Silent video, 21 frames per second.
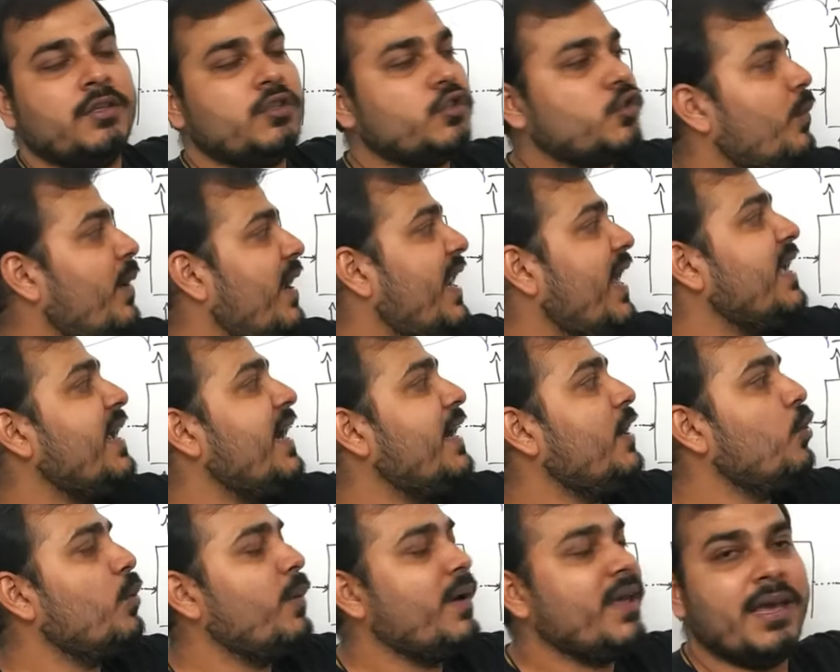So when I
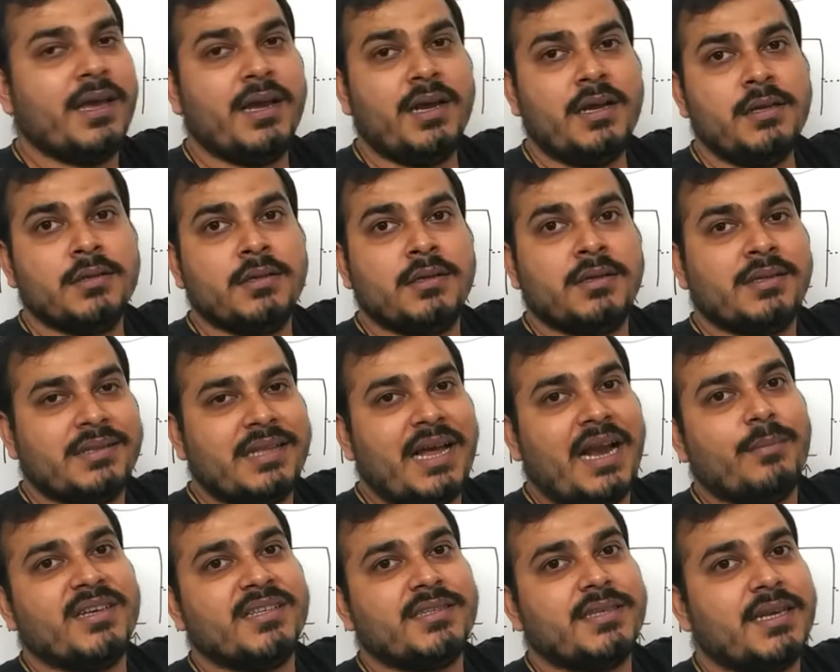get over here,
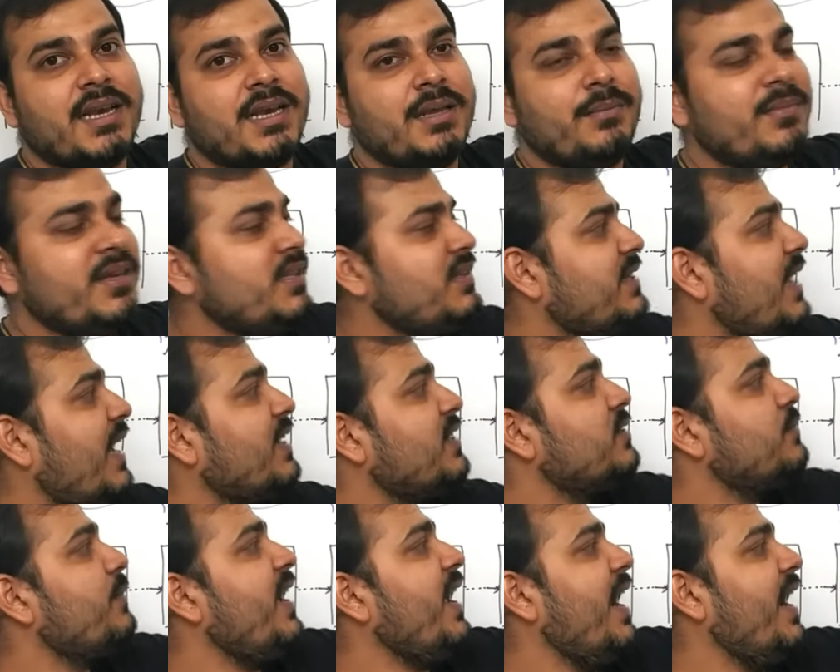that basically means that
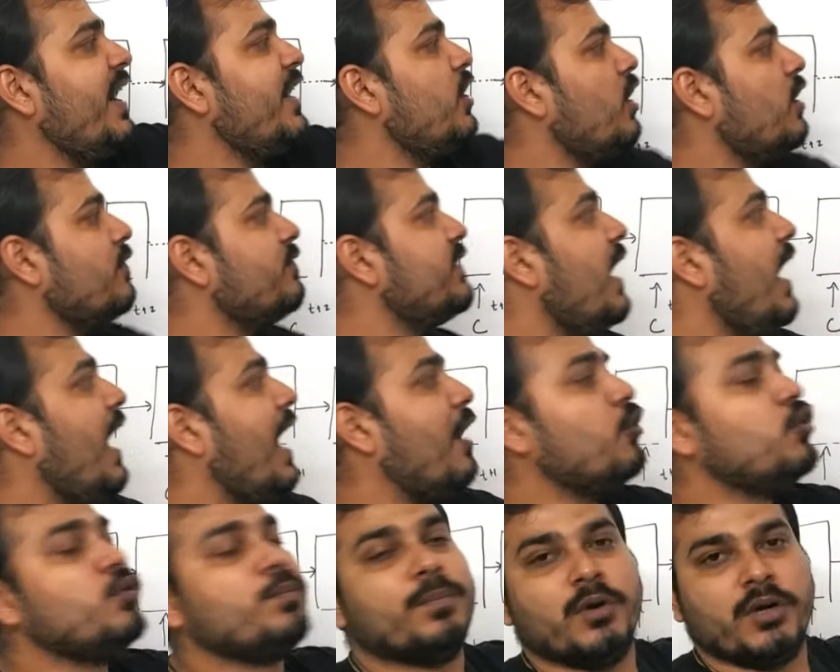is my end of the
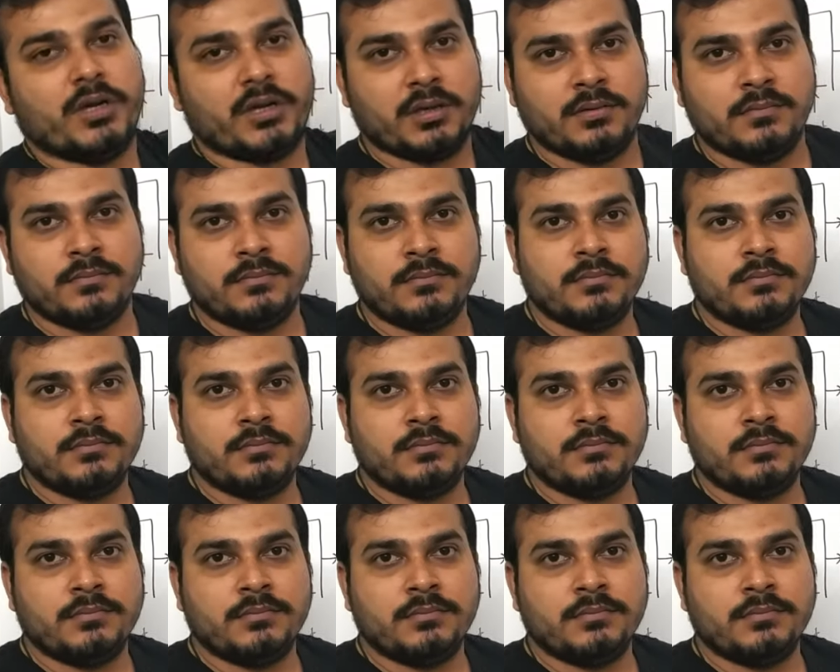output.